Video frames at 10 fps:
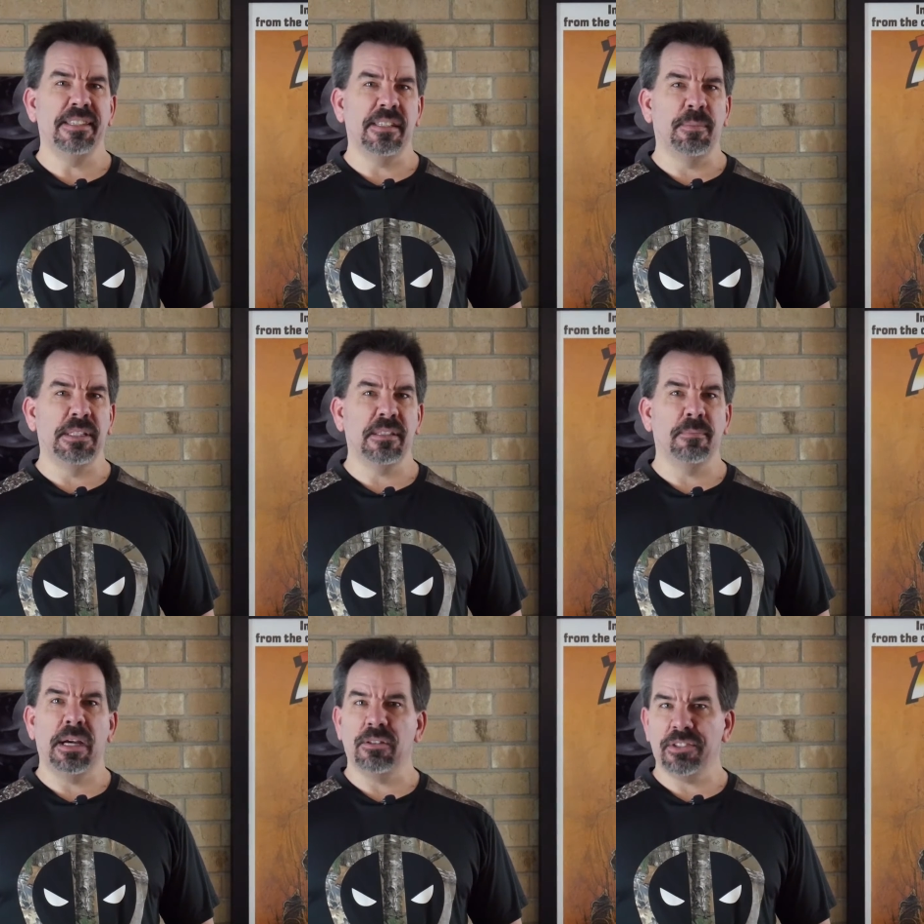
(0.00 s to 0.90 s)
Simmons and
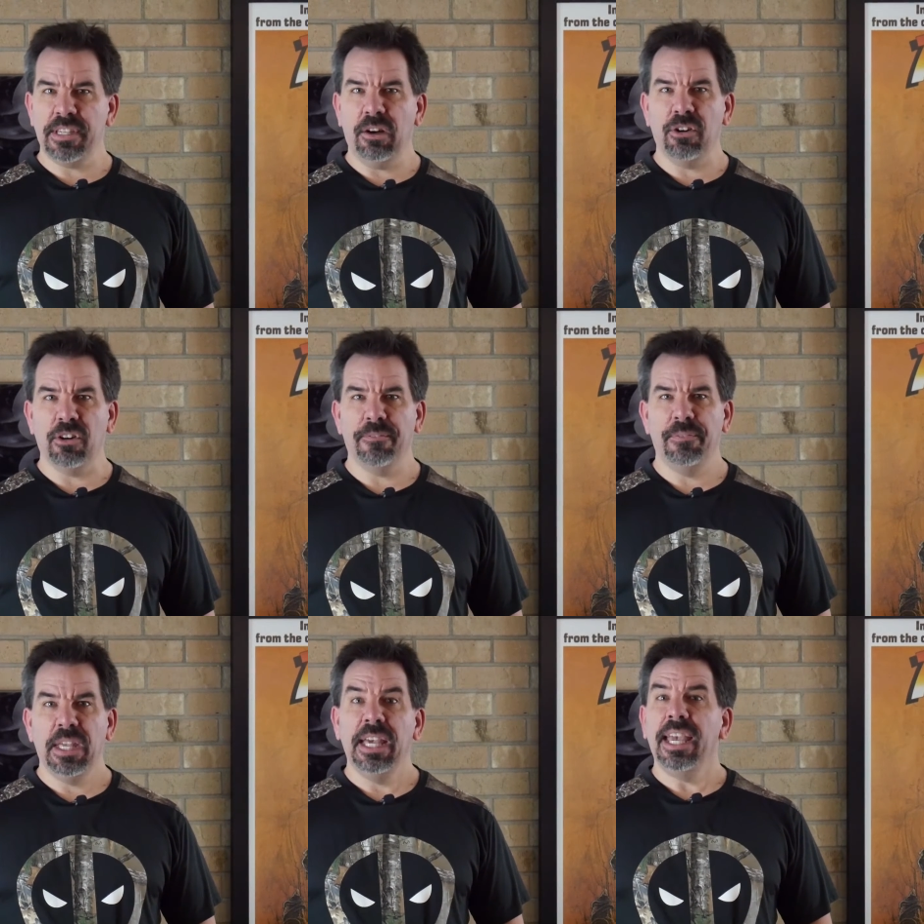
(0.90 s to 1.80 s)
Miles Teller,
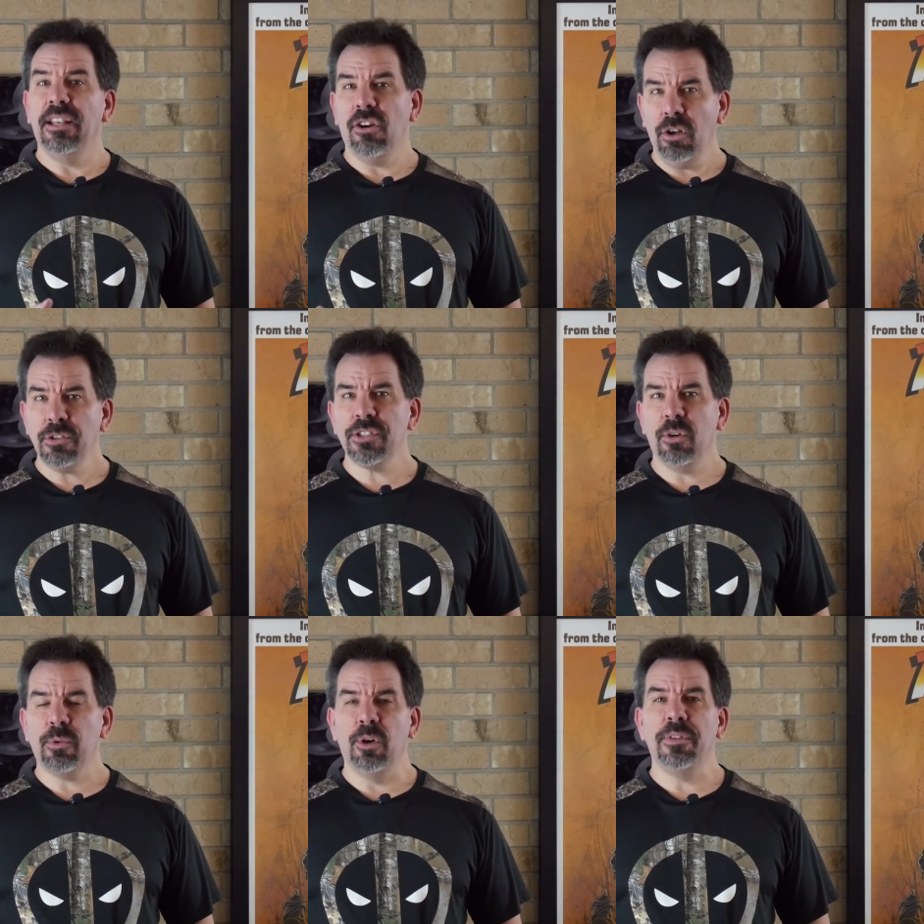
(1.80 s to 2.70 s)
and
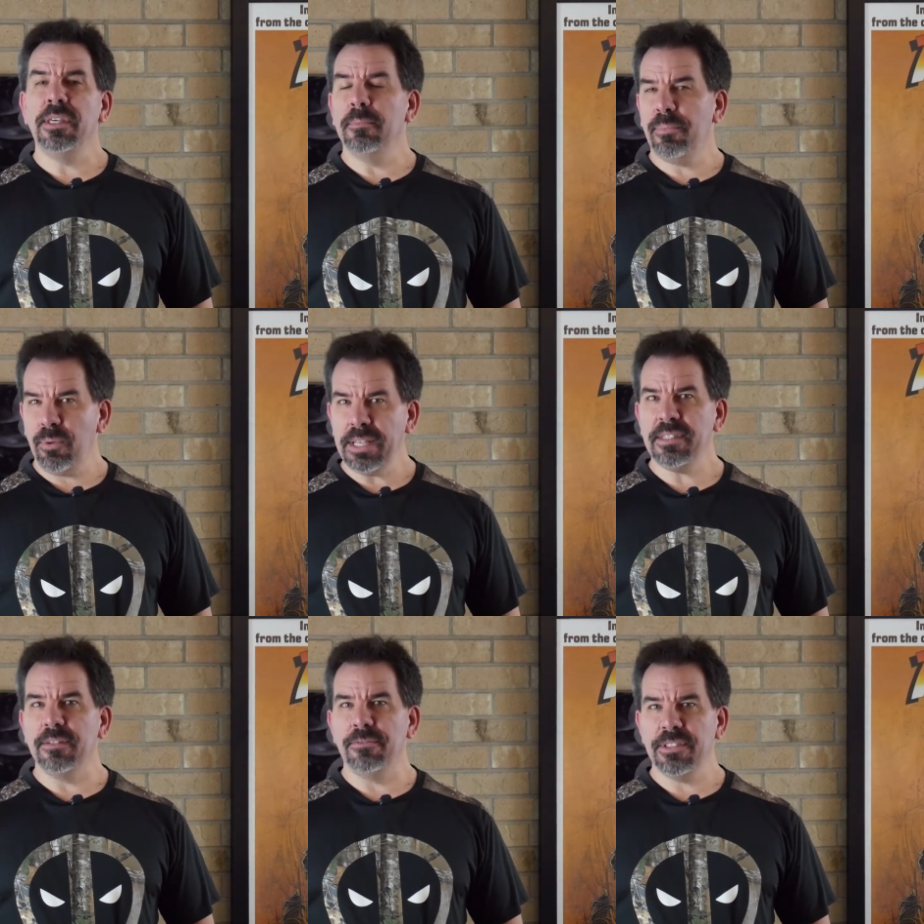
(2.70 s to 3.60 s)
also wrote the
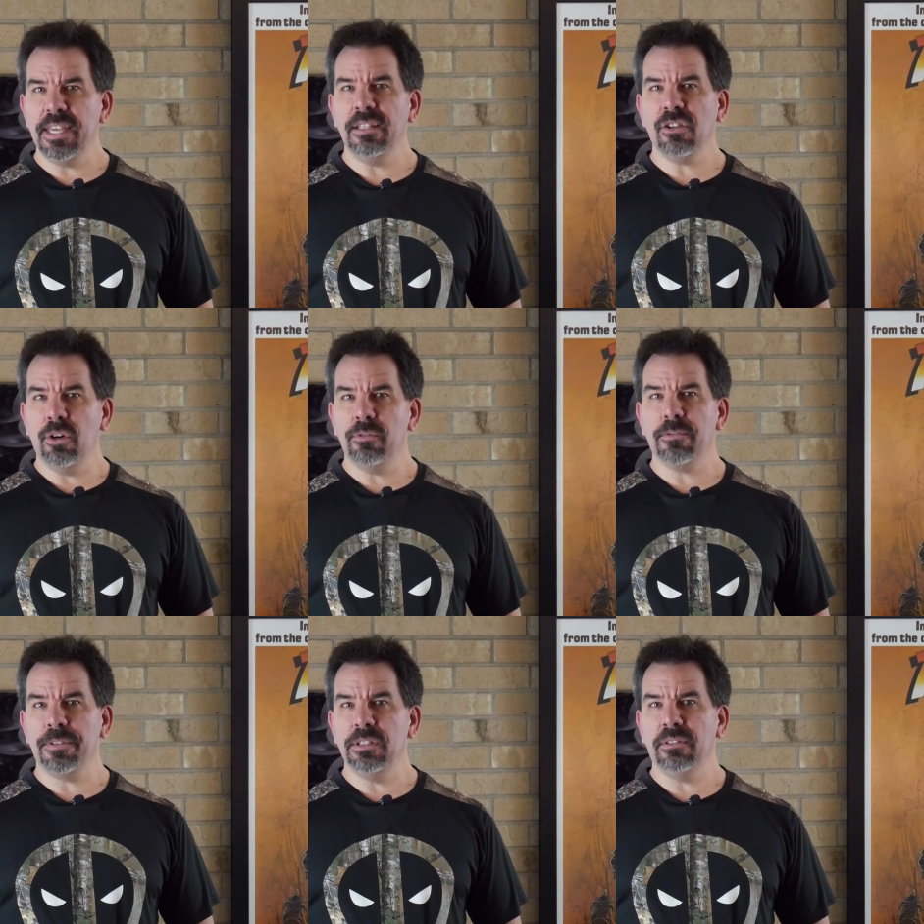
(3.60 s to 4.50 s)
impressive 10
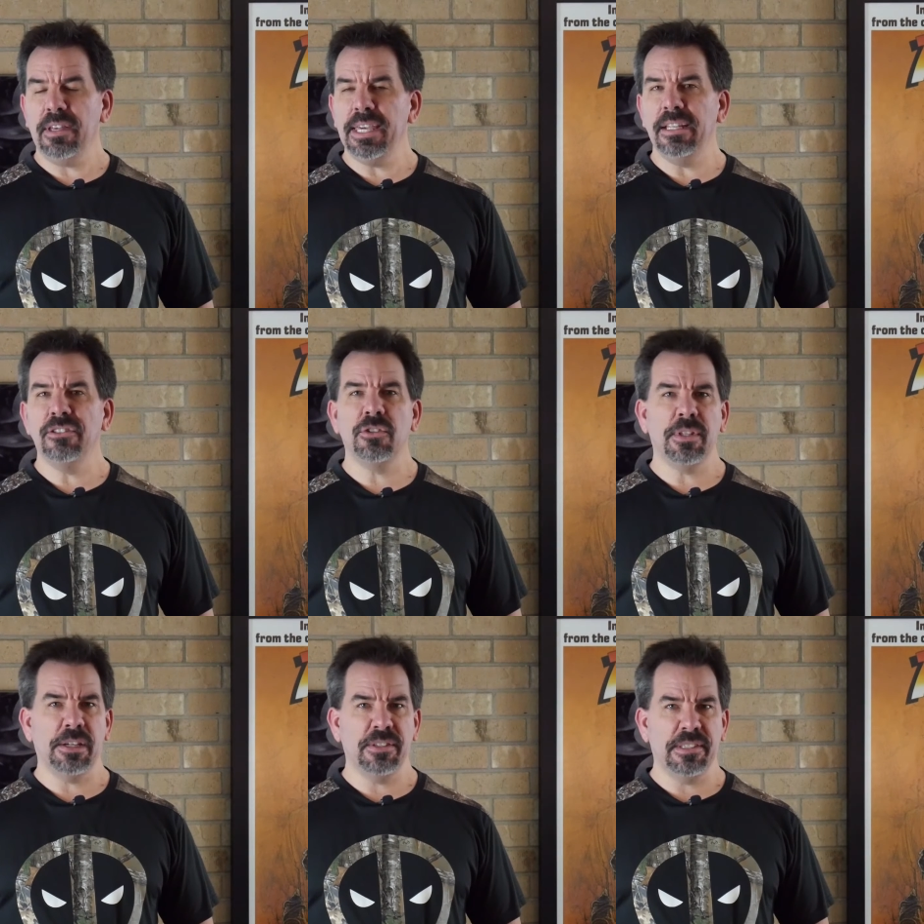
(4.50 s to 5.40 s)
Cloverfield Lane in
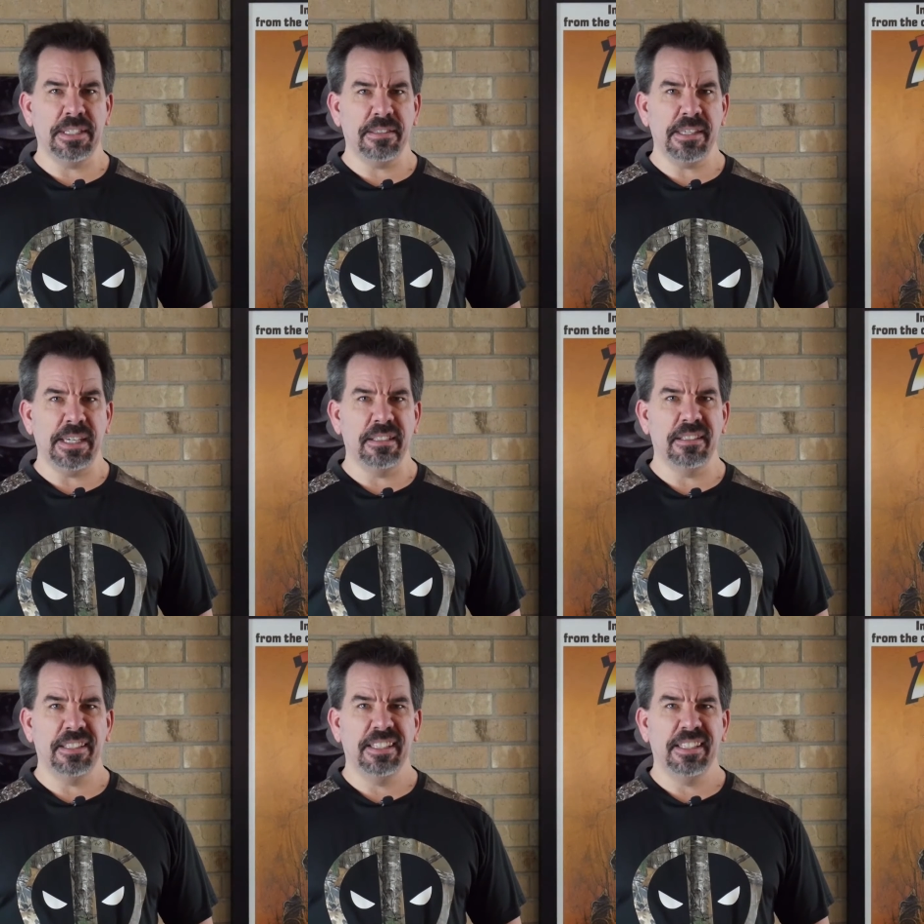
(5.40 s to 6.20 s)
2016.